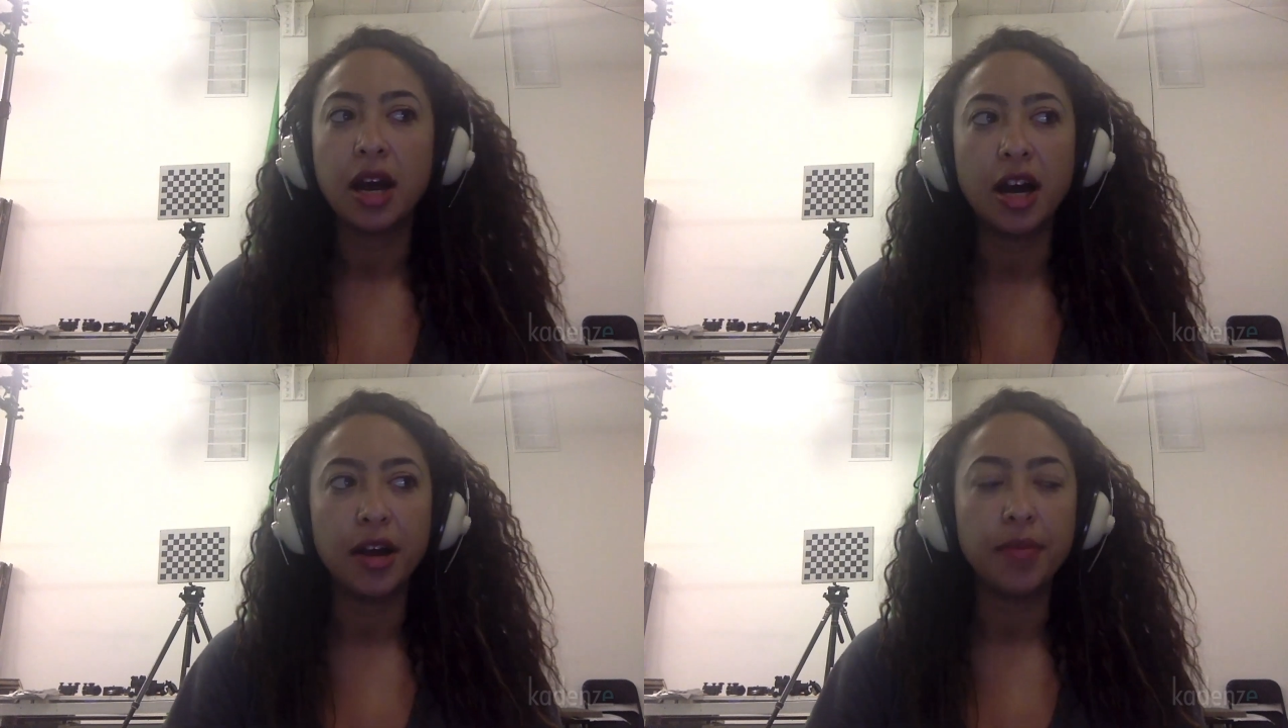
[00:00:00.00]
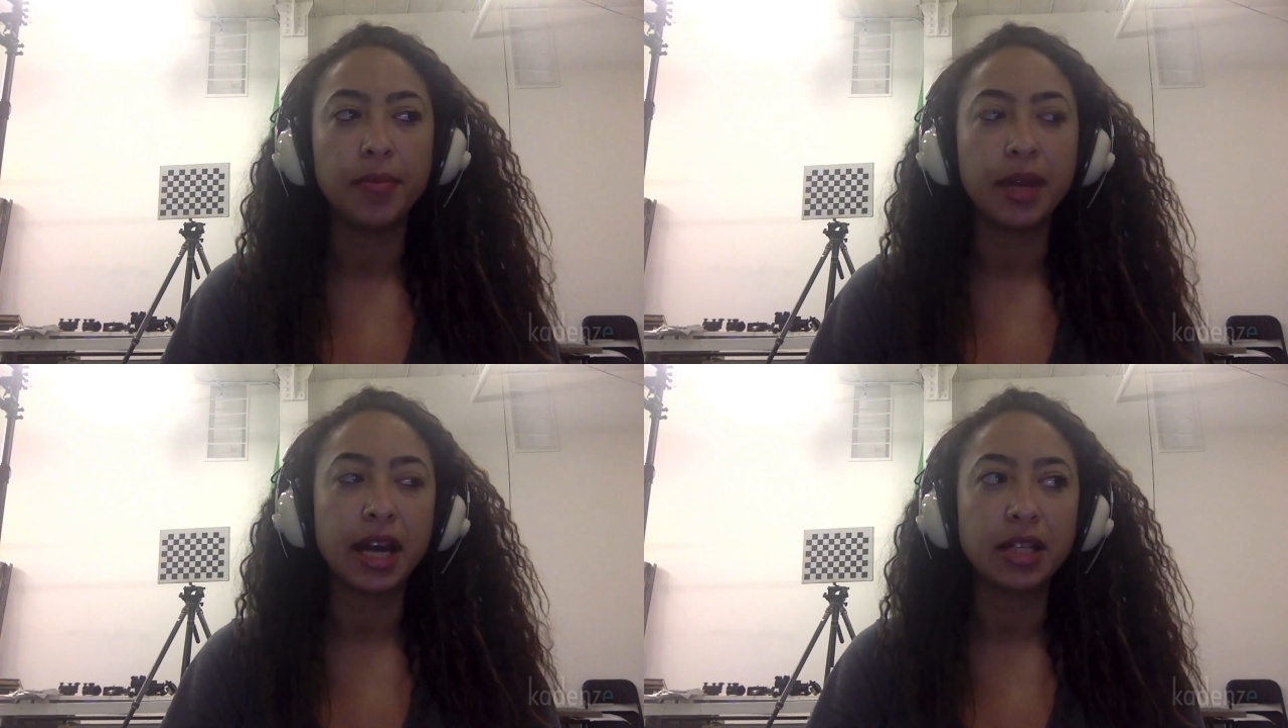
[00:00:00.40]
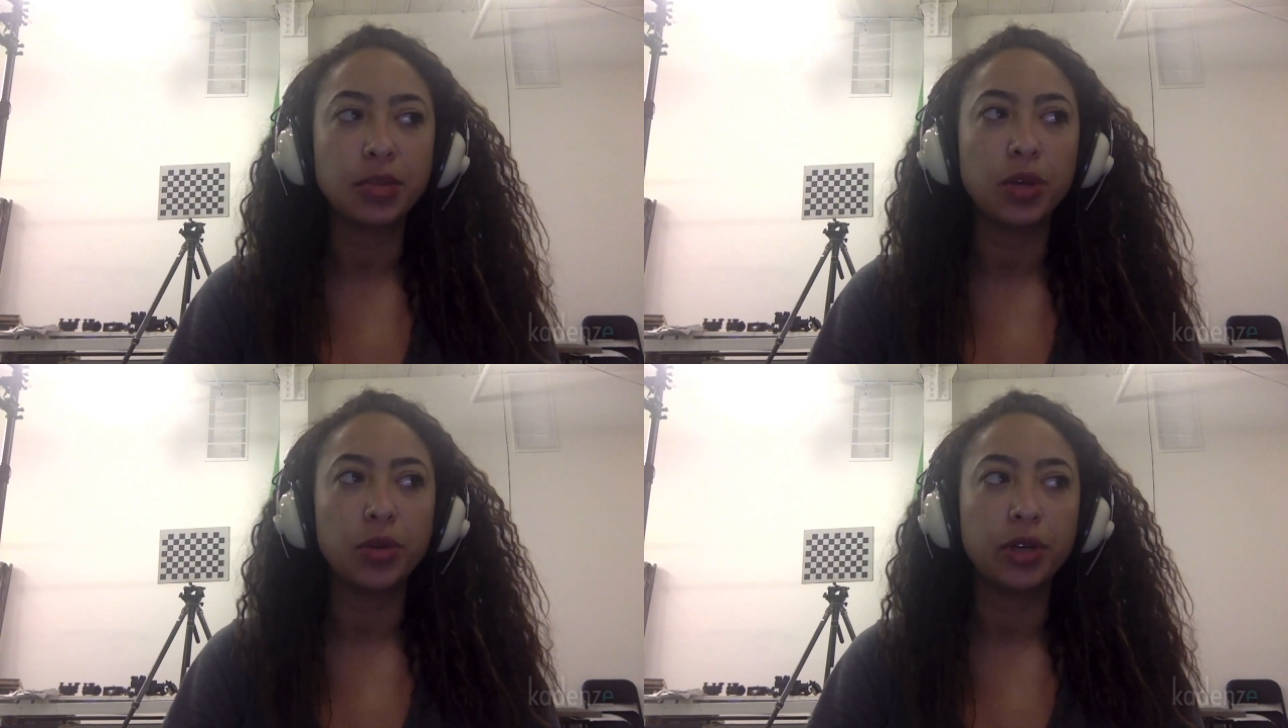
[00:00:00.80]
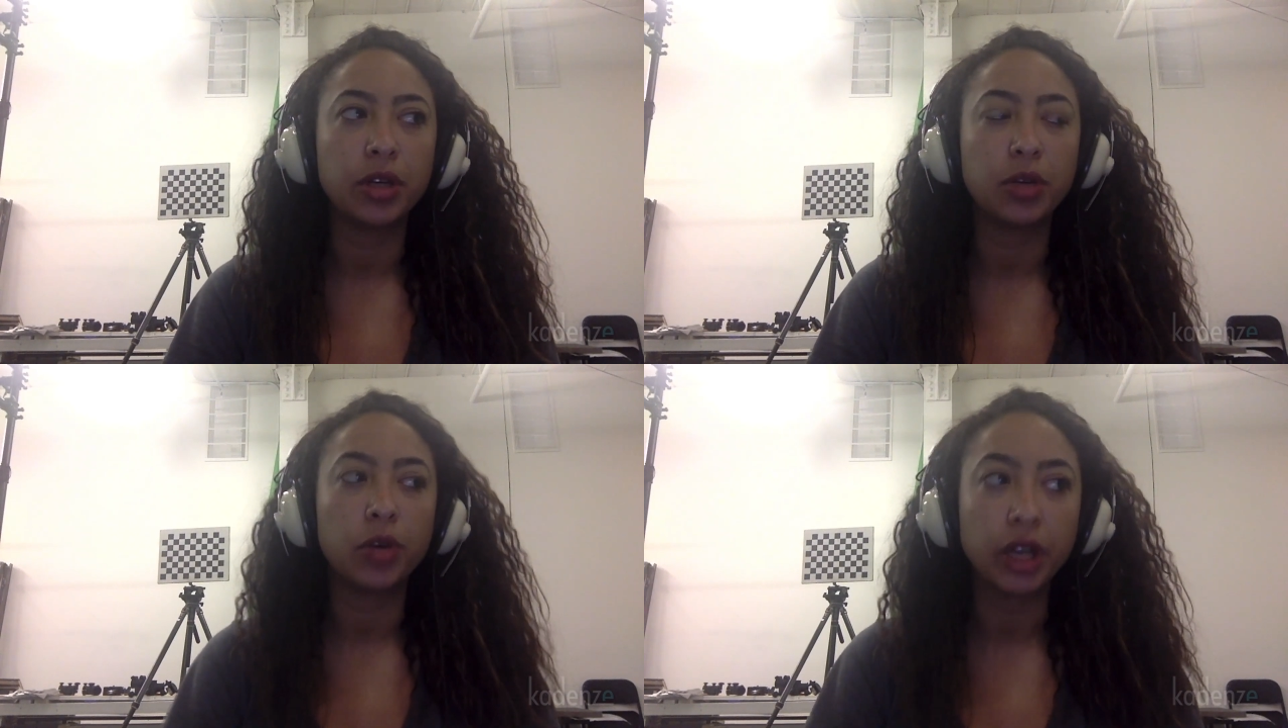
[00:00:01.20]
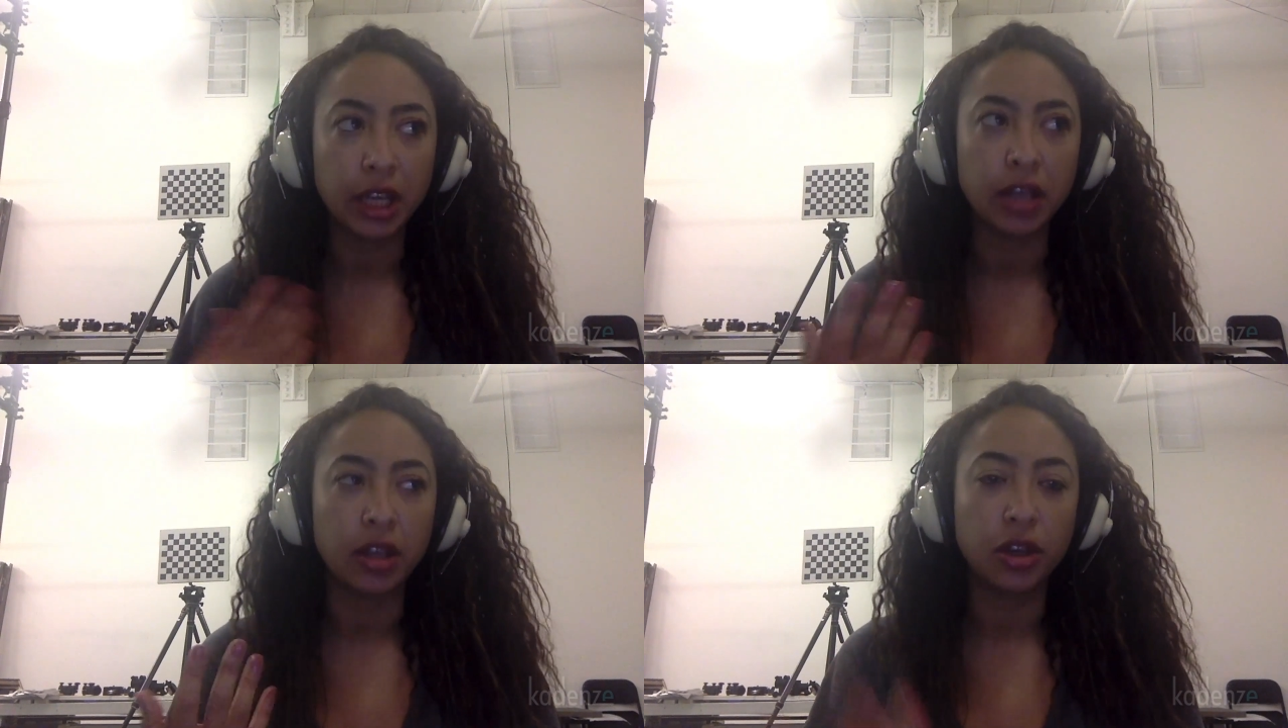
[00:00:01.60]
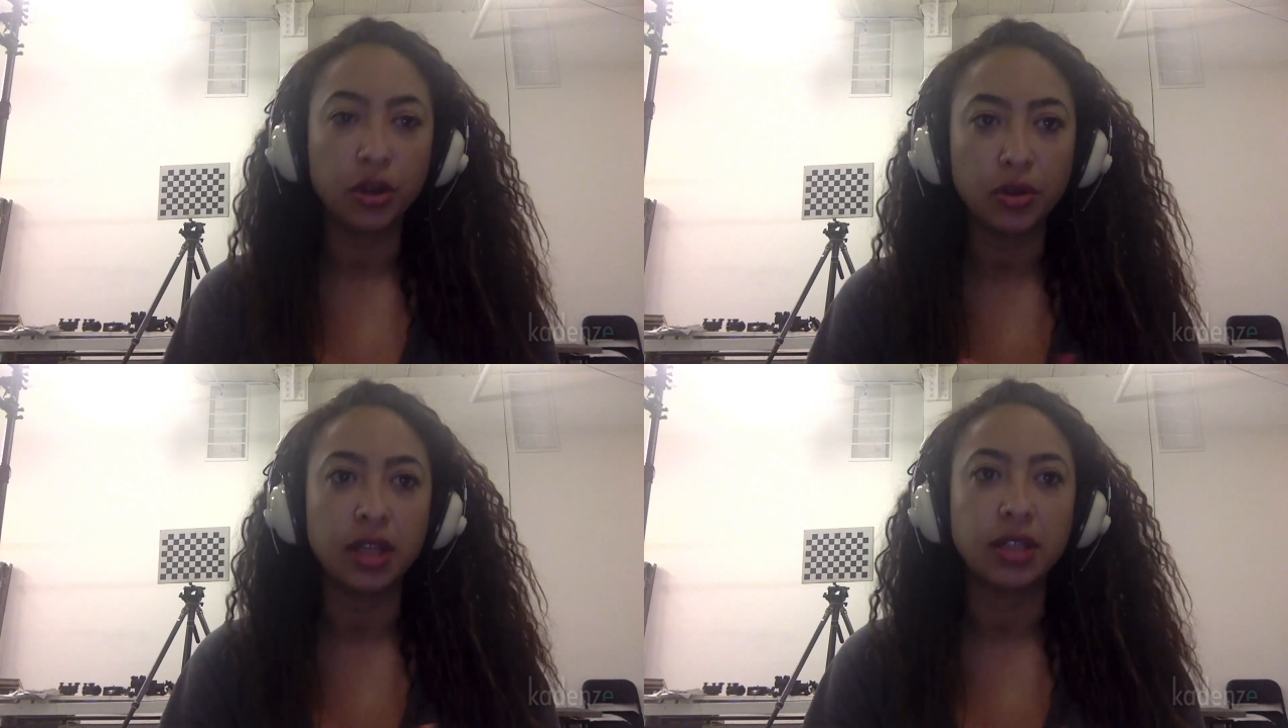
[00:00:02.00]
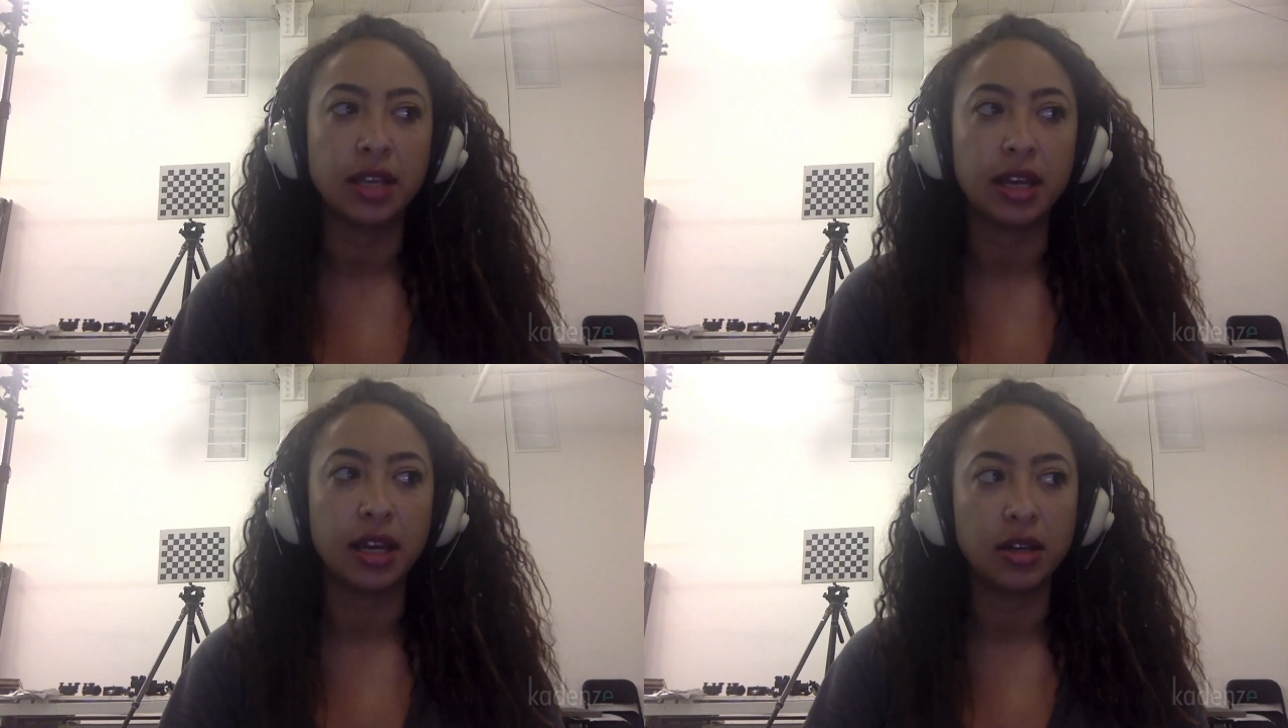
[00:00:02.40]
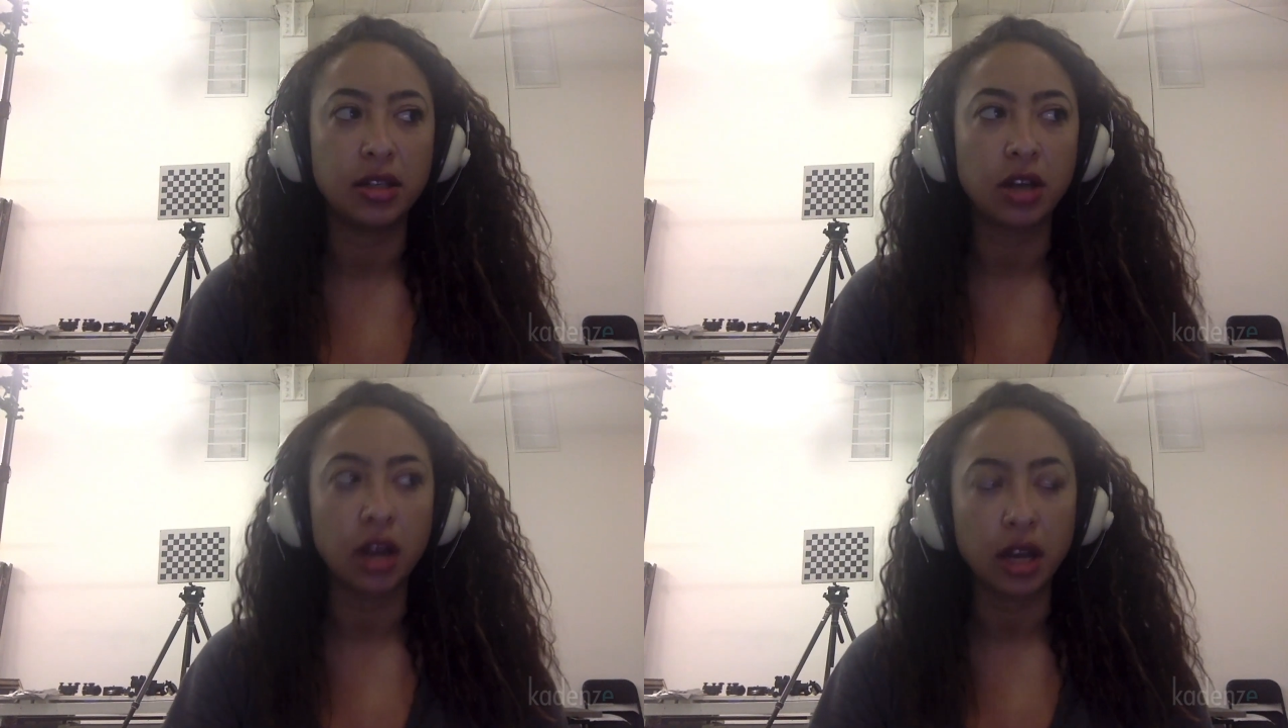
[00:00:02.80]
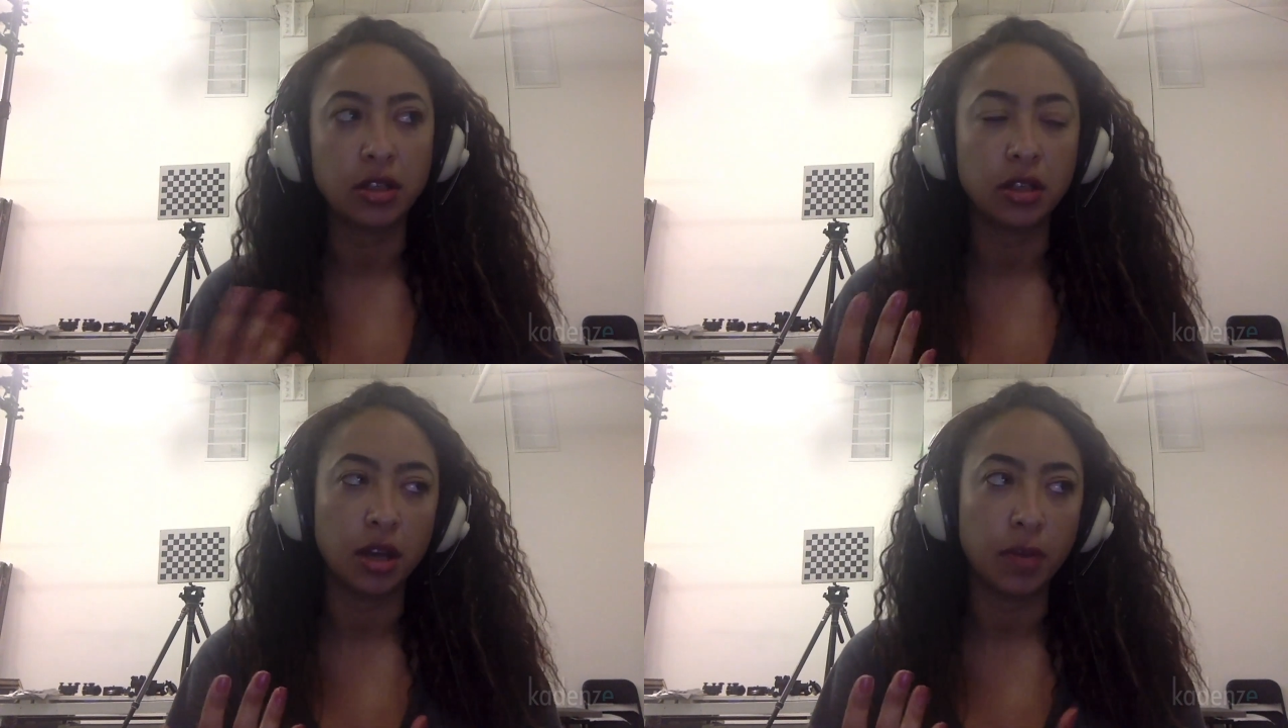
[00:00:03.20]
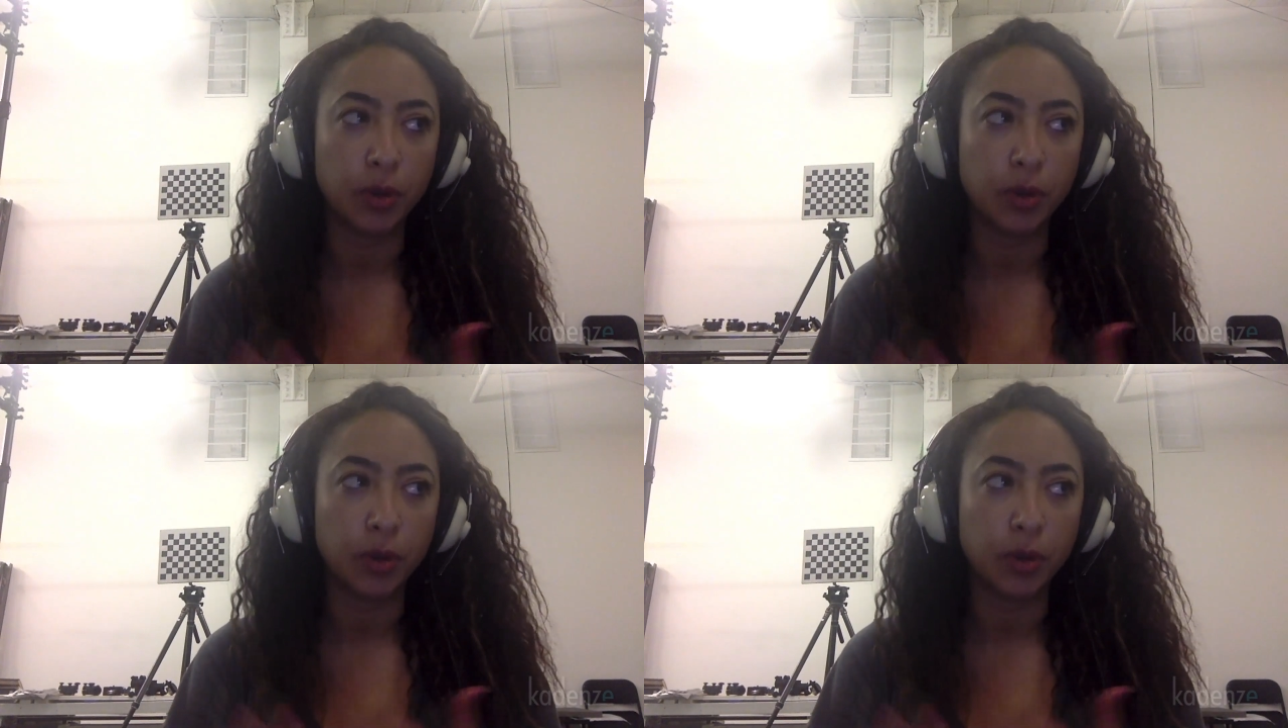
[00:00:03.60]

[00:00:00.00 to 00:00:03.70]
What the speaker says: But as we were working through this and starting to